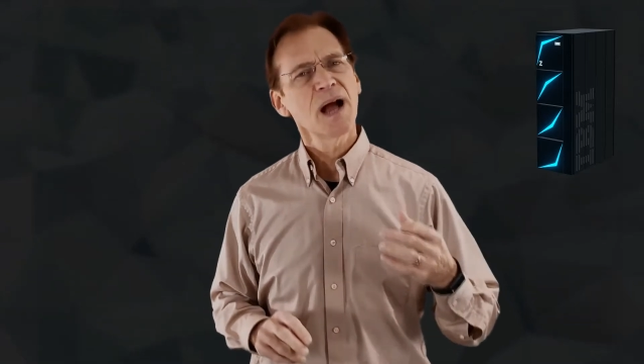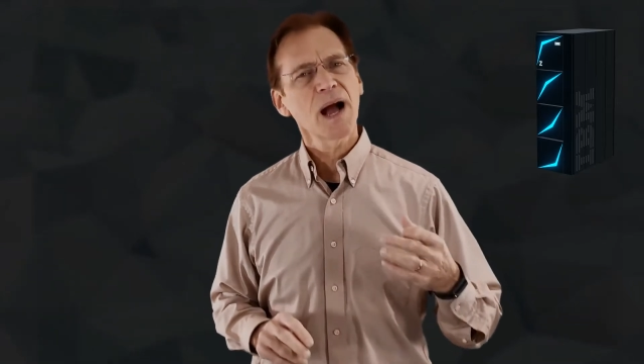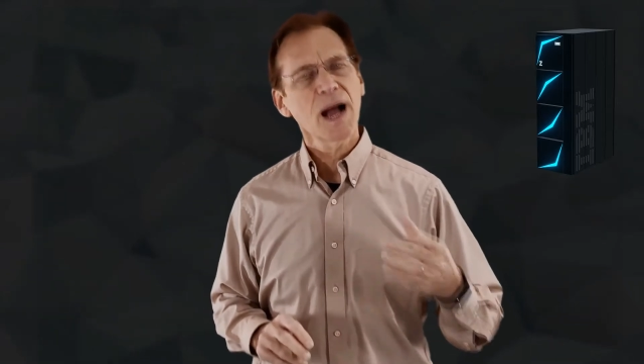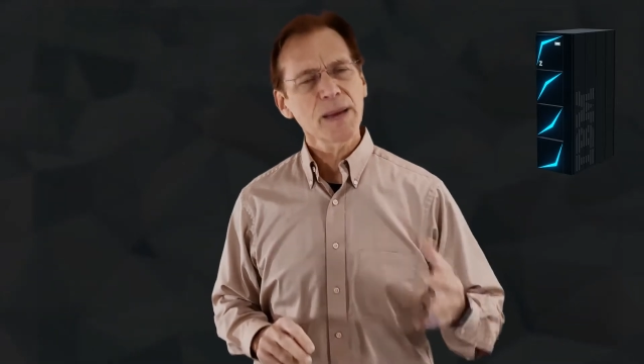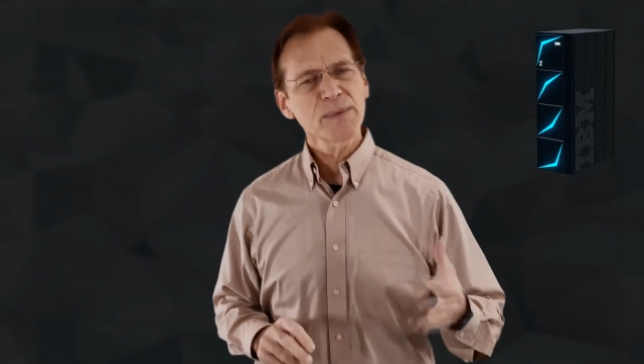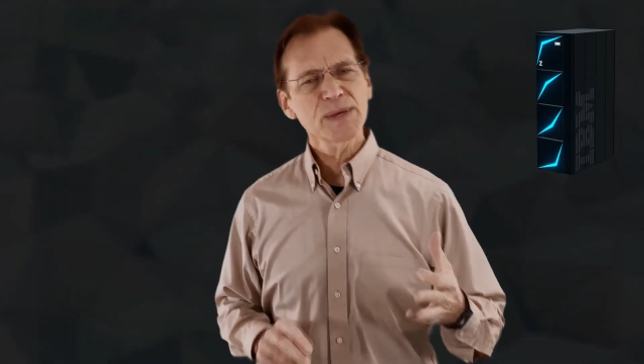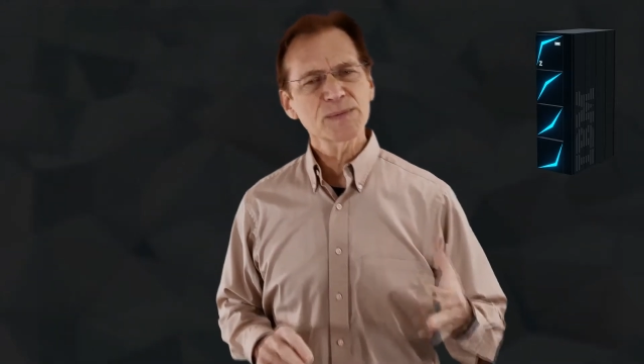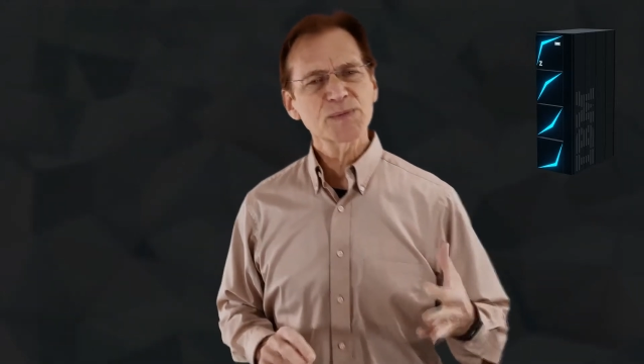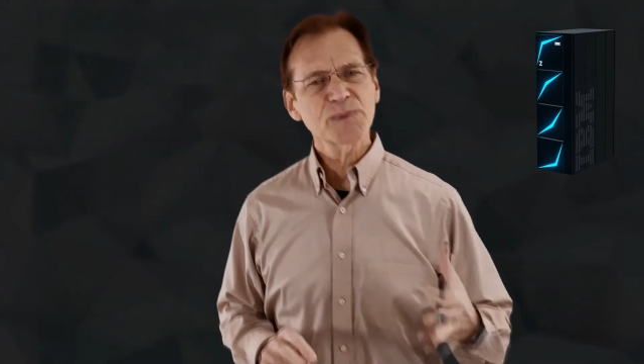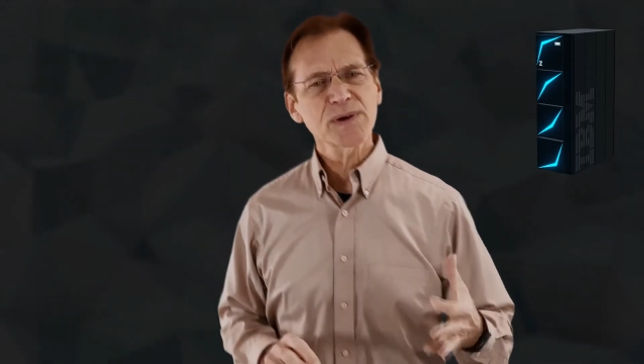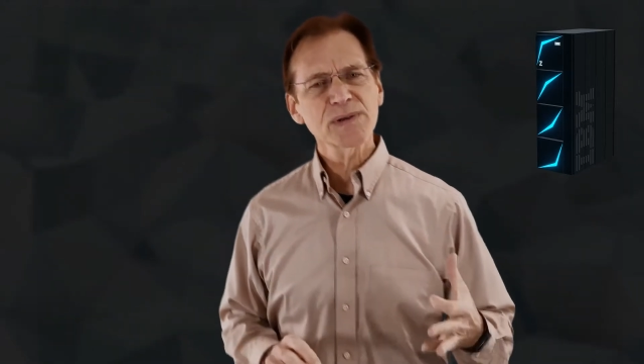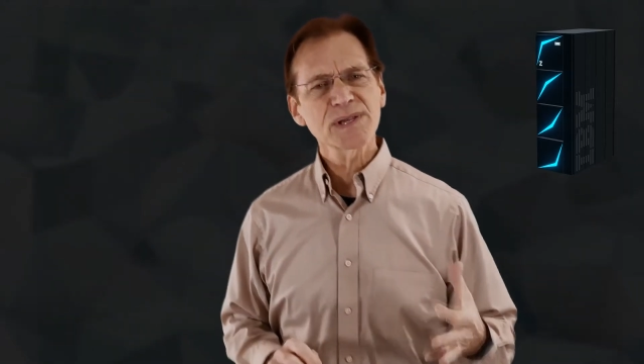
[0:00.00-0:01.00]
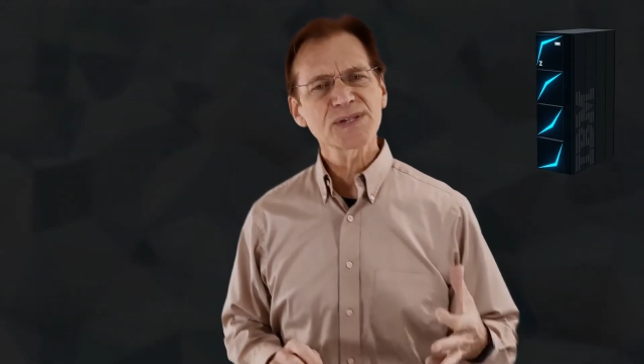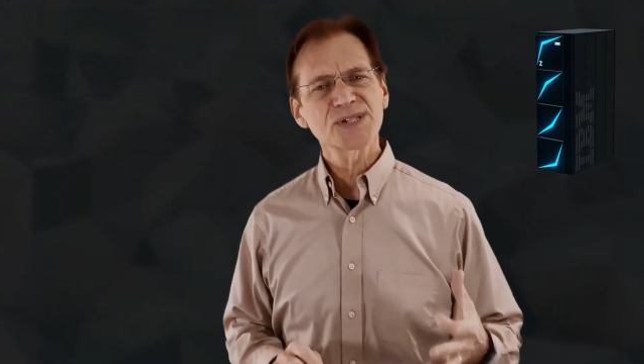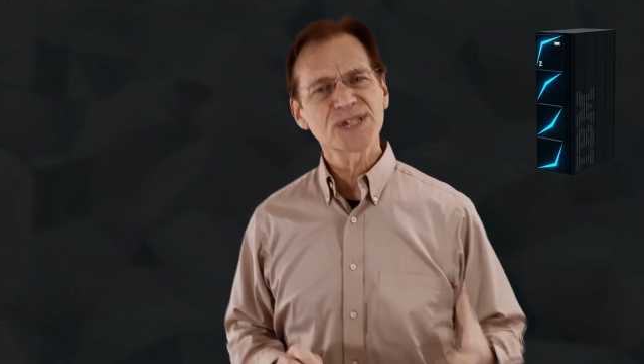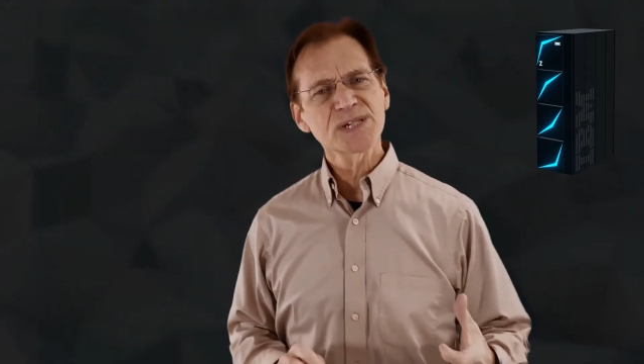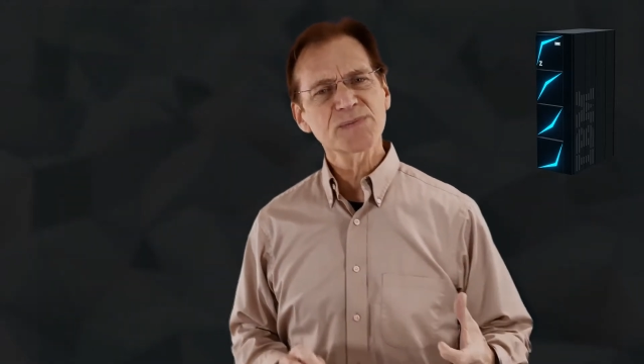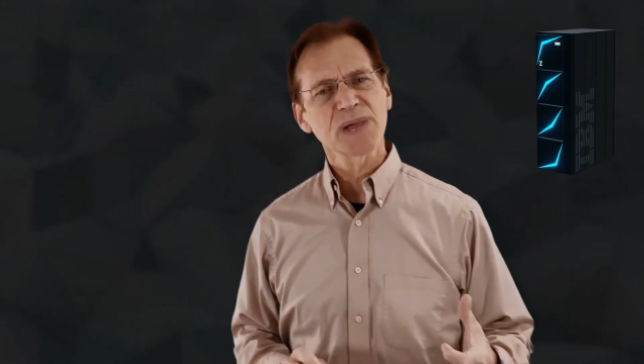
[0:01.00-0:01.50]
IBM's Parallel
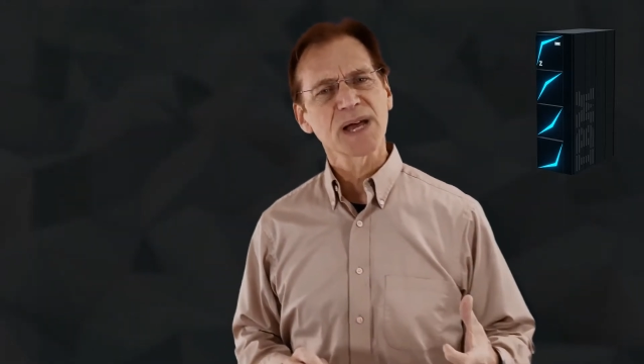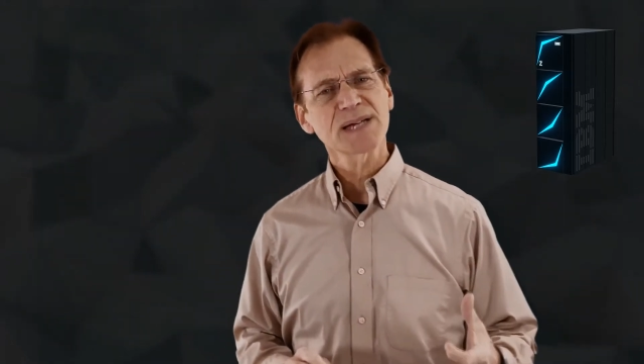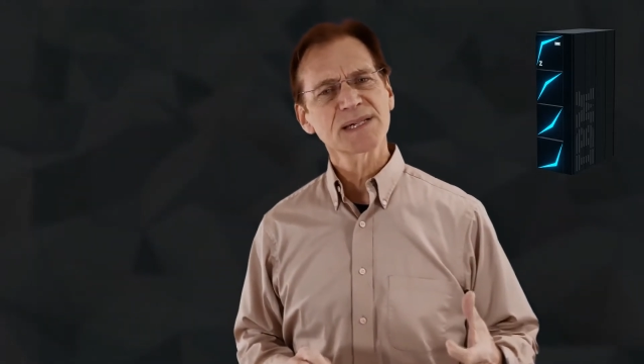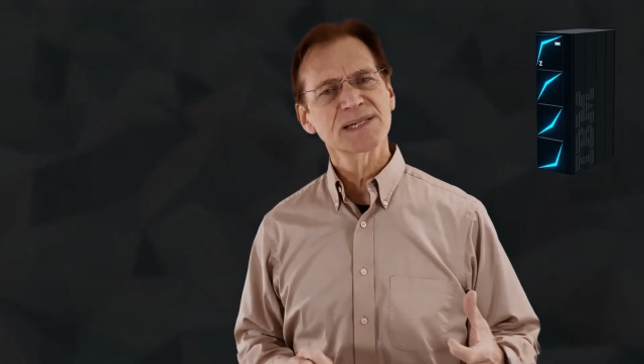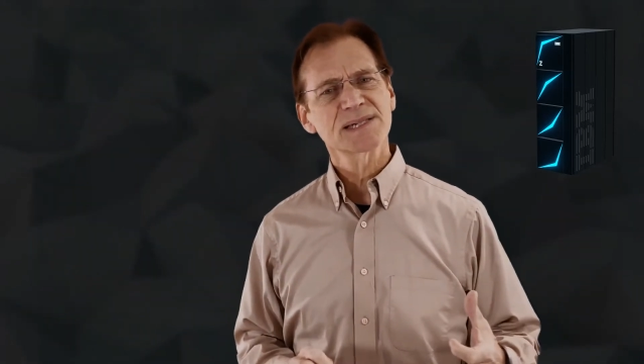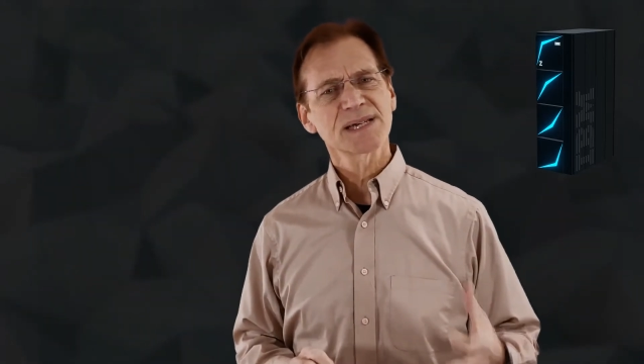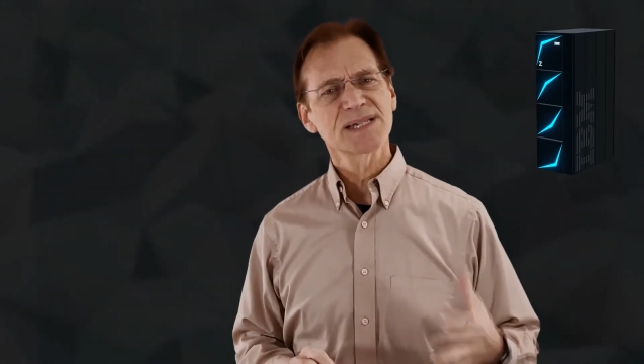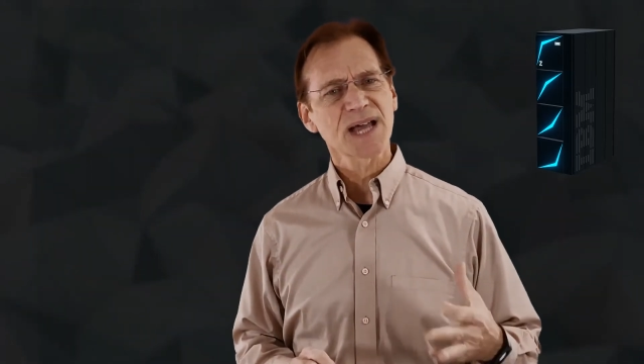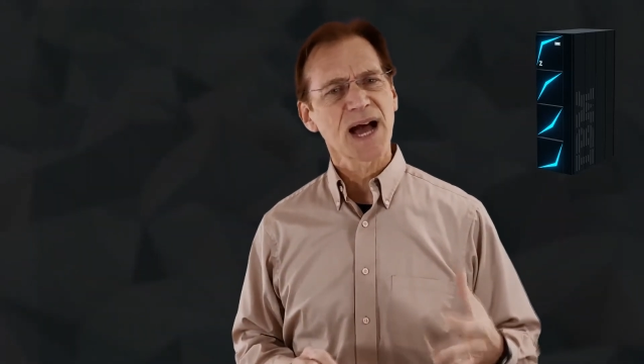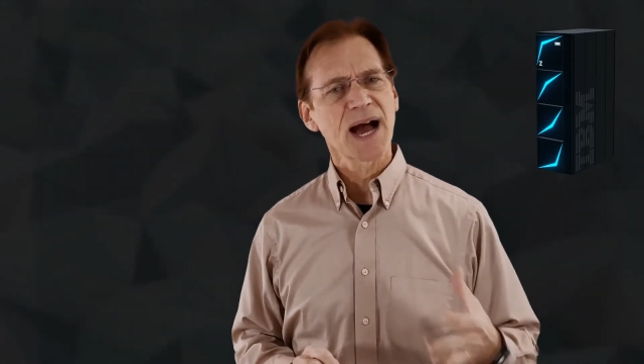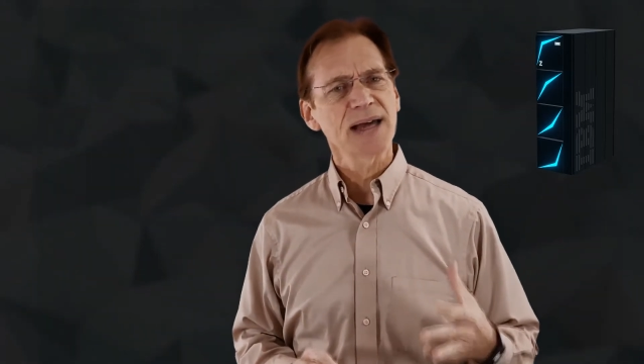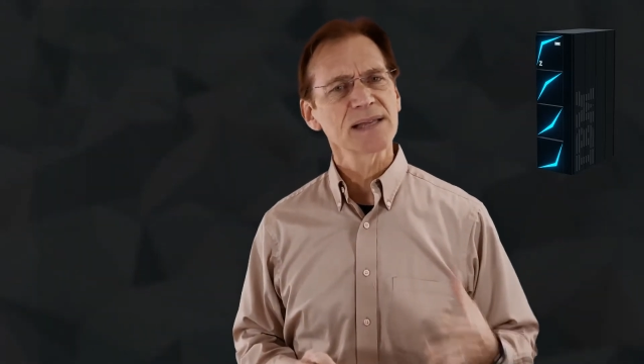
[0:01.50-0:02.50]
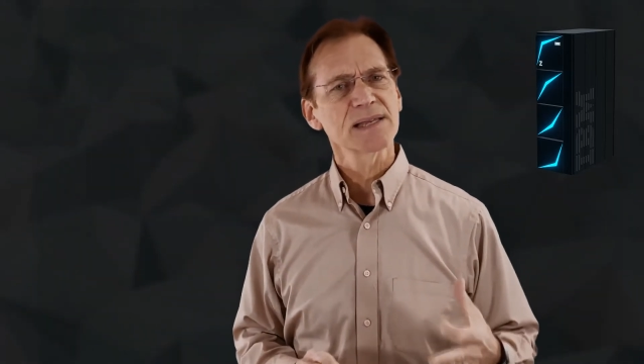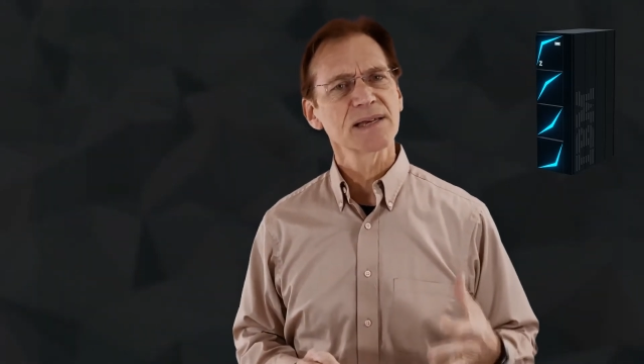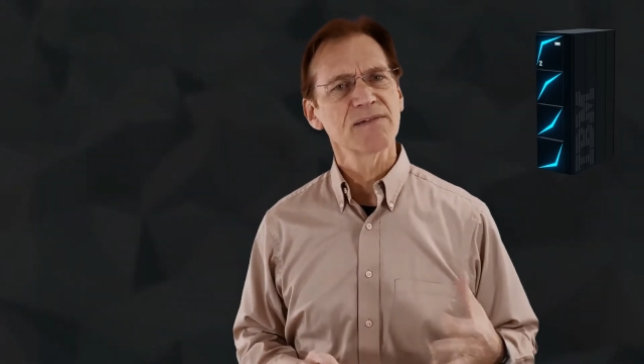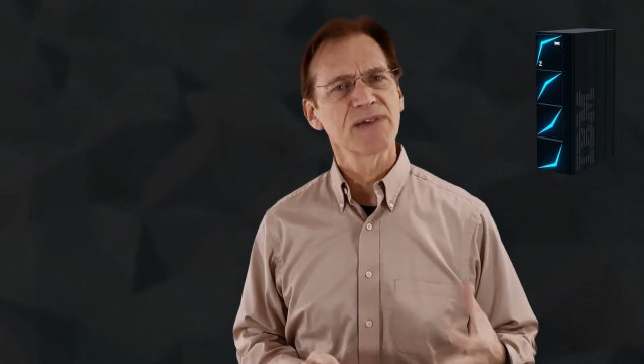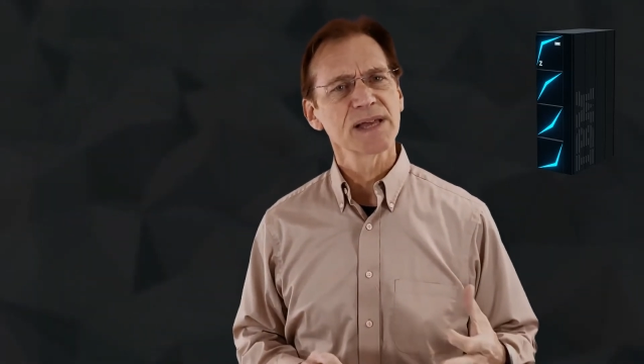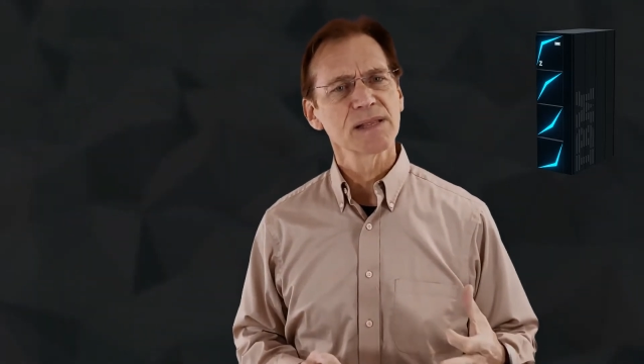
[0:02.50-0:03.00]
Sysplex is a highly
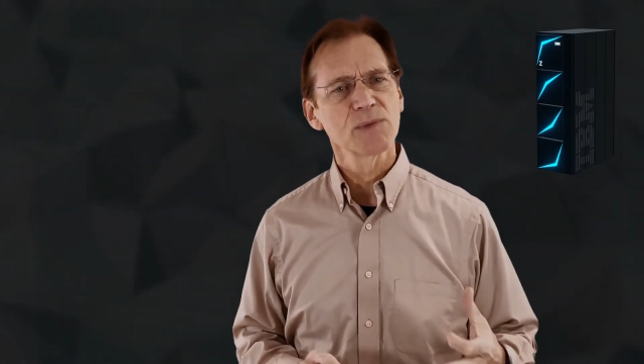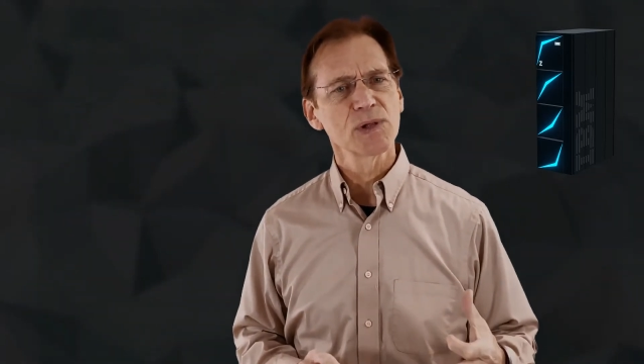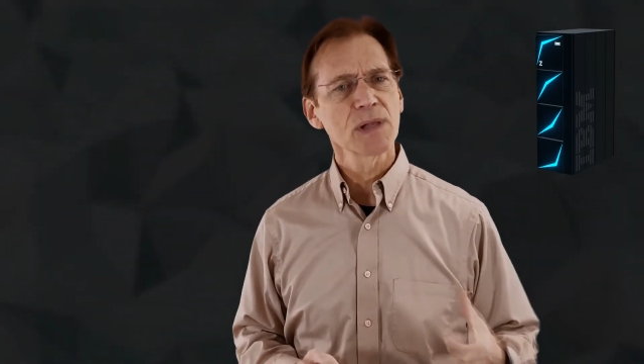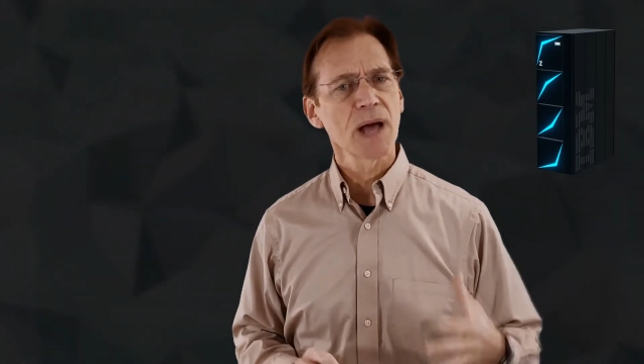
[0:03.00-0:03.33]
available,